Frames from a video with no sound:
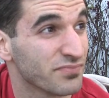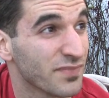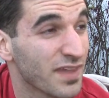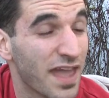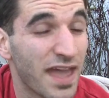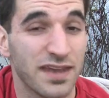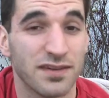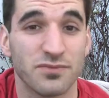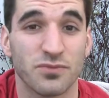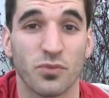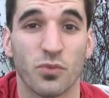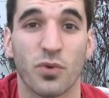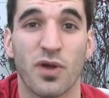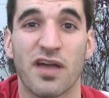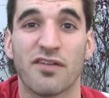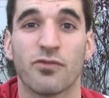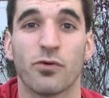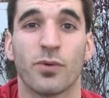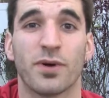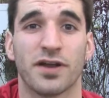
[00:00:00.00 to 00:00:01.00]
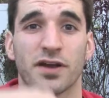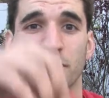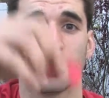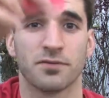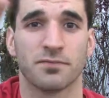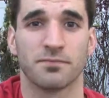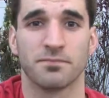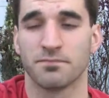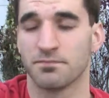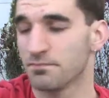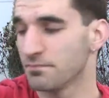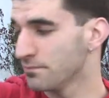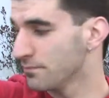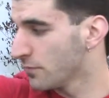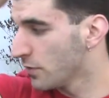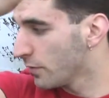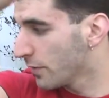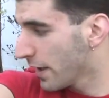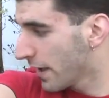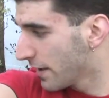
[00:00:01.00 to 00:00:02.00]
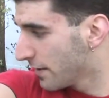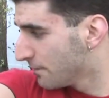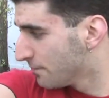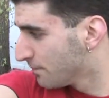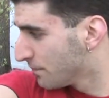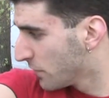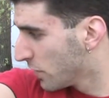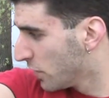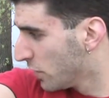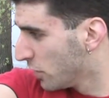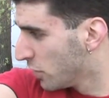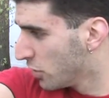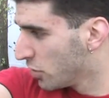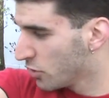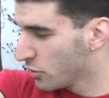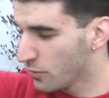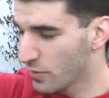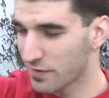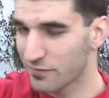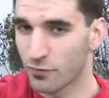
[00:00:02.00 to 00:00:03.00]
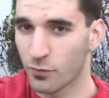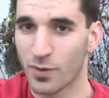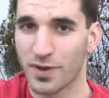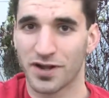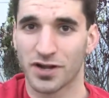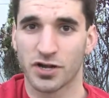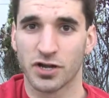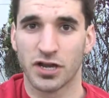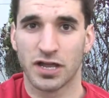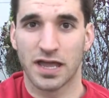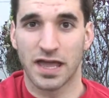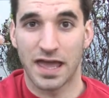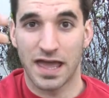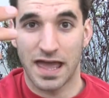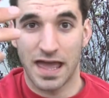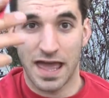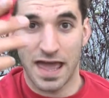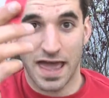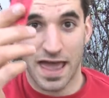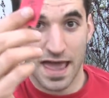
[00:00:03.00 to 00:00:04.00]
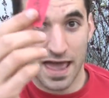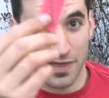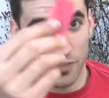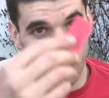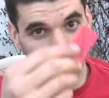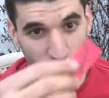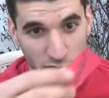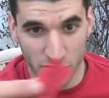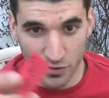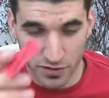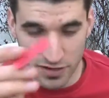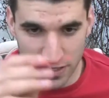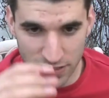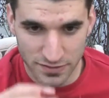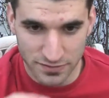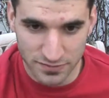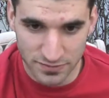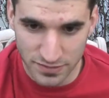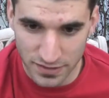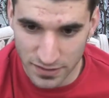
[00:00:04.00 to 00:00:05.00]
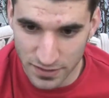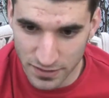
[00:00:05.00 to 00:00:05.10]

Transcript: And we have a winner. Okay. We have a winner. And the winner is